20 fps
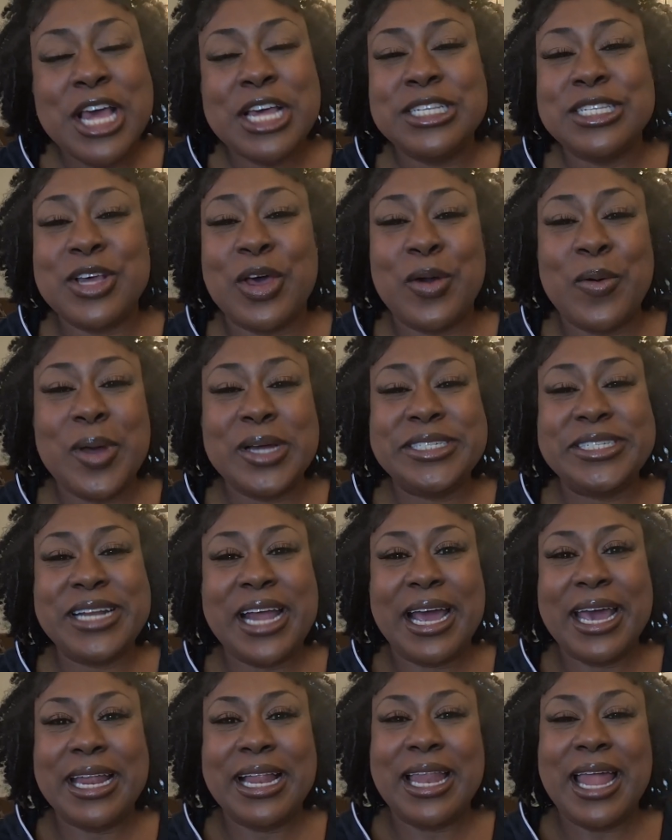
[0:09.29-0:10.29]
So a question
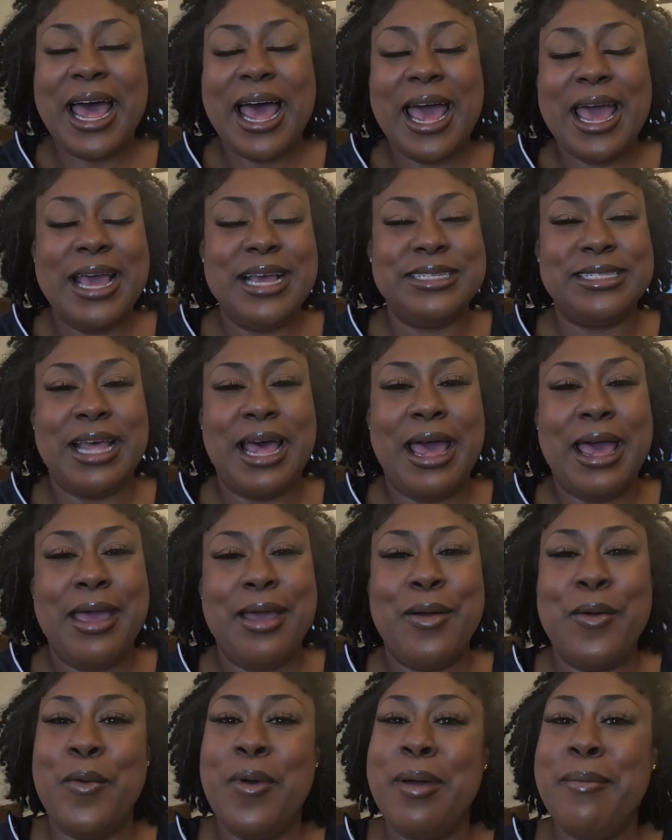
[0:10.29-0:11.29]
I get a lot is
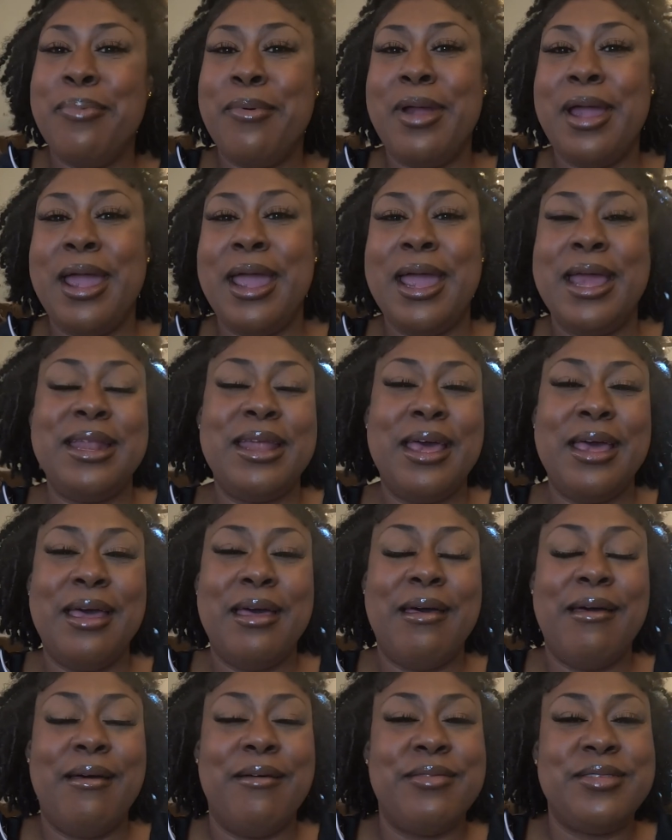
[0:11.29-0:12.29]
like, what brand
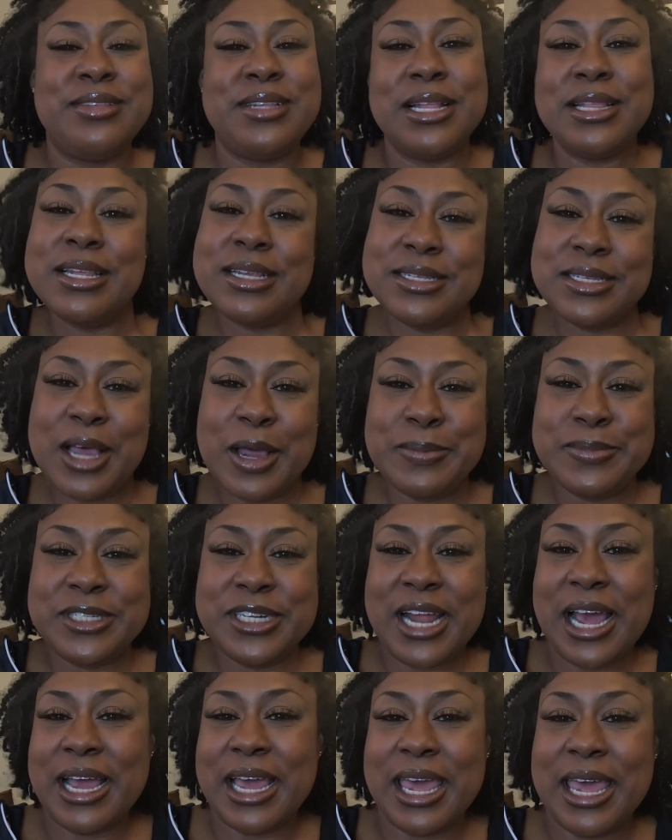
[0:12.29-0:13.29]
of stethoscope
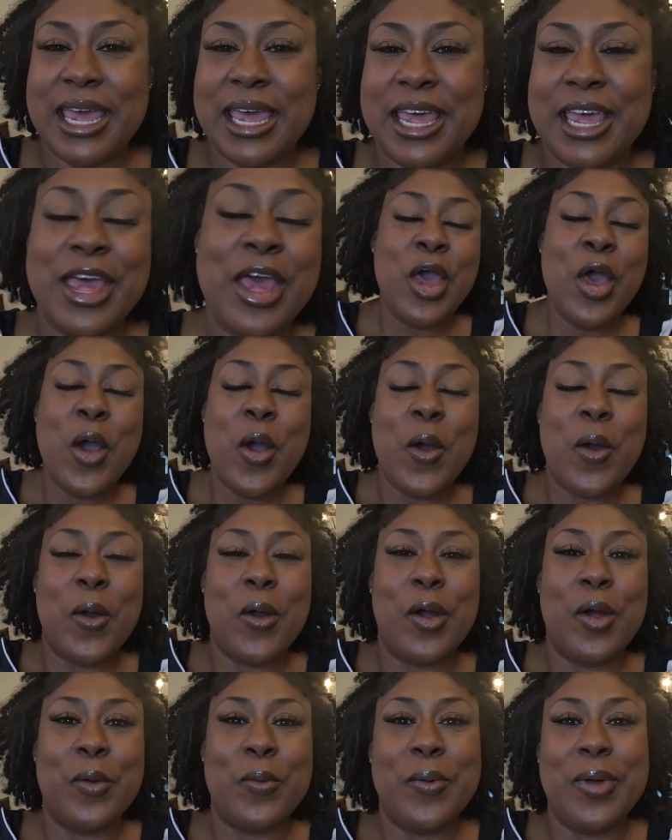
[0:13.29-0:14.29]
should I get?
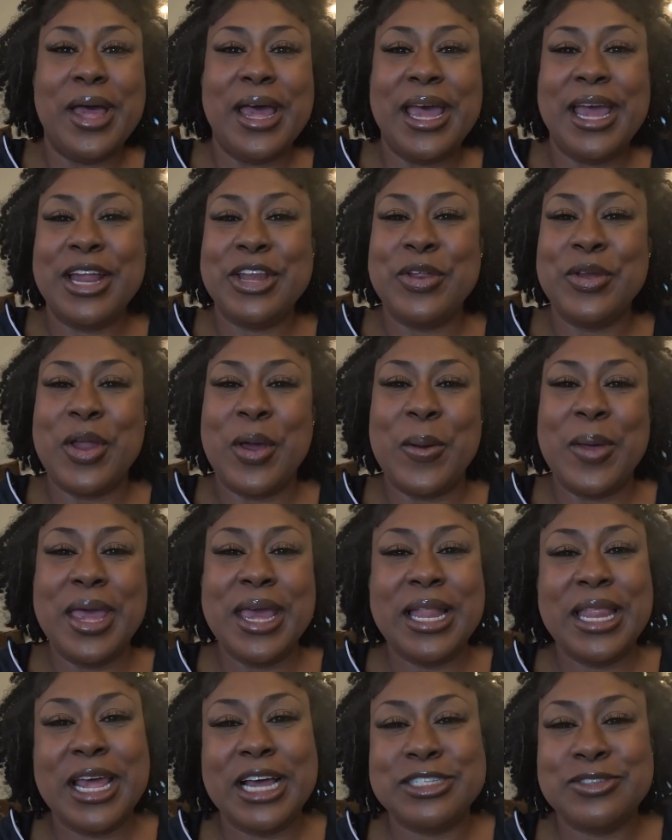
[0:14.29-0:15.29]
Or what,
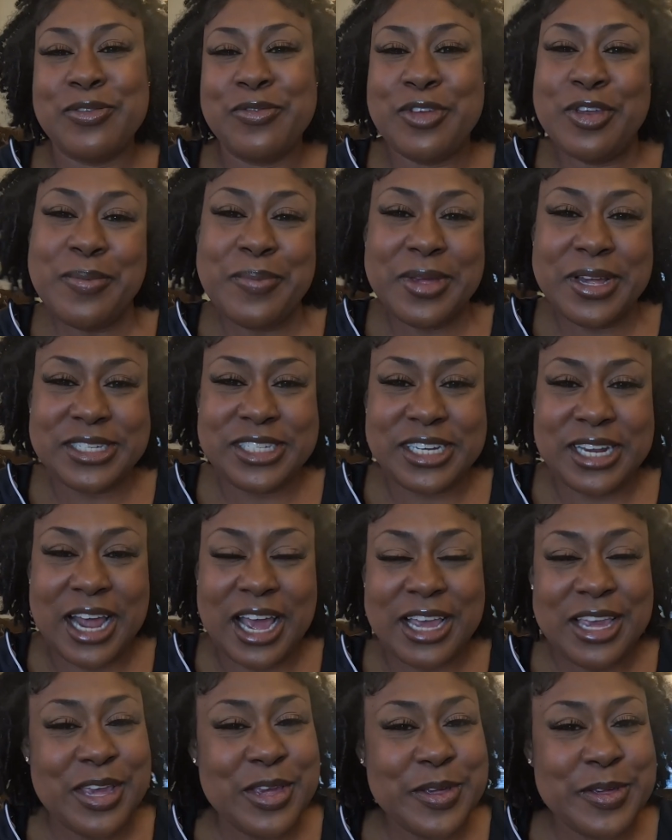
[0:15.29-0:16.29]
NCLEX review book should
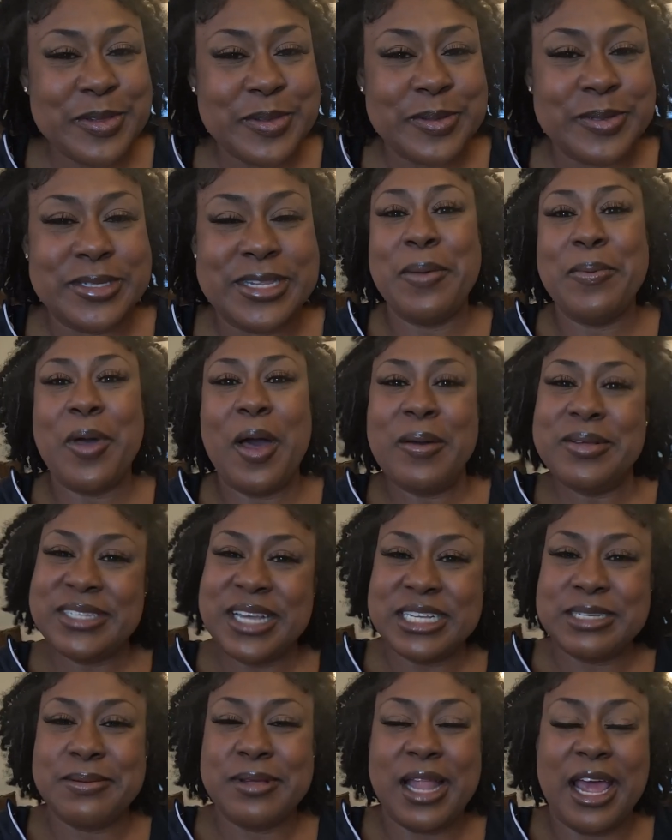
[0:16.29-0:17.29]
I use? People always
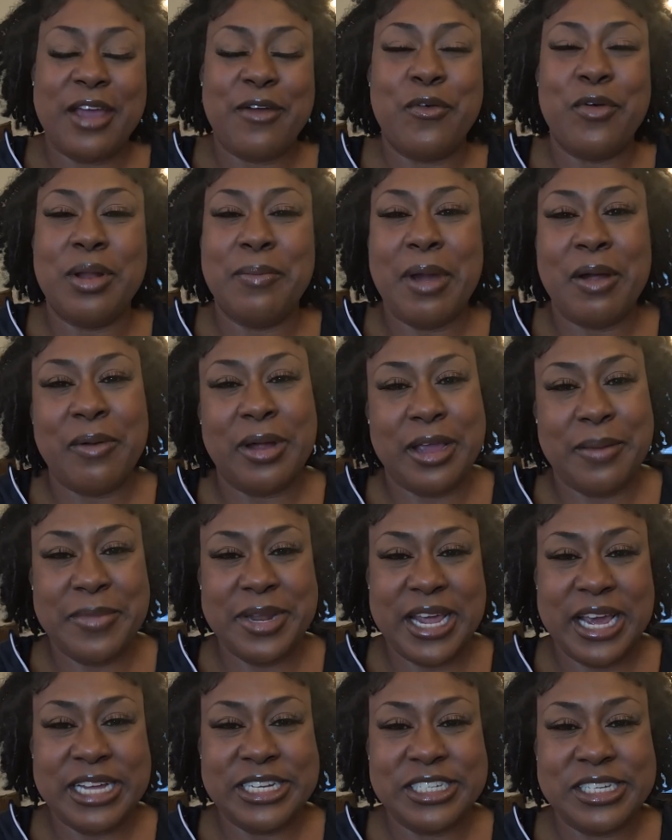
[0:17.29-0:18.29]
ask me like, what are my
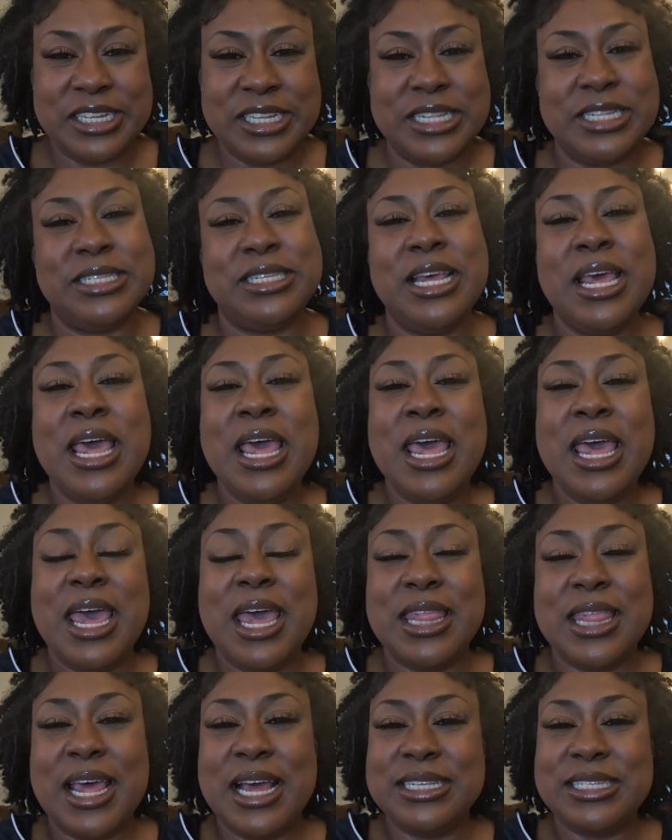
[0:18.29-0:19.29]
recommendations
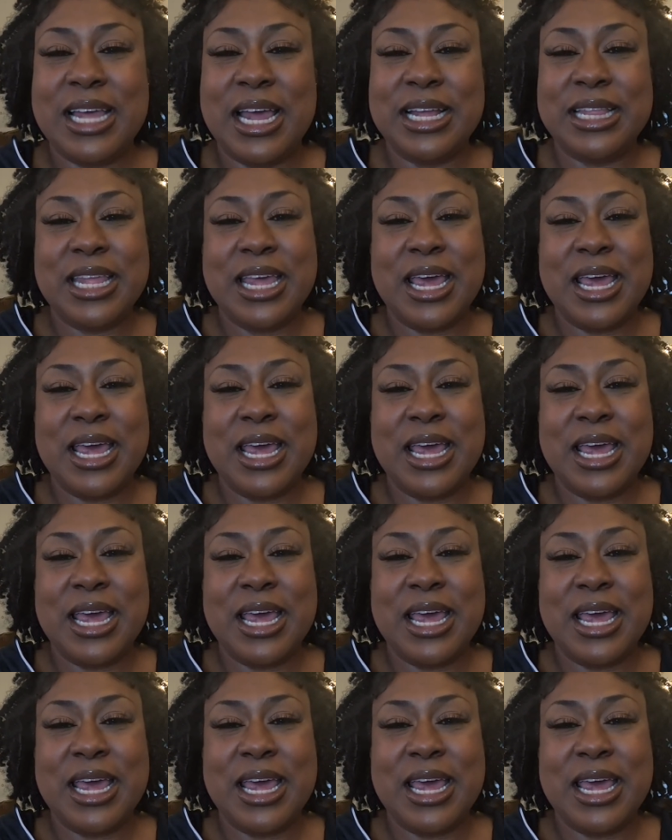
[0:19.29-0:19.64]
and things like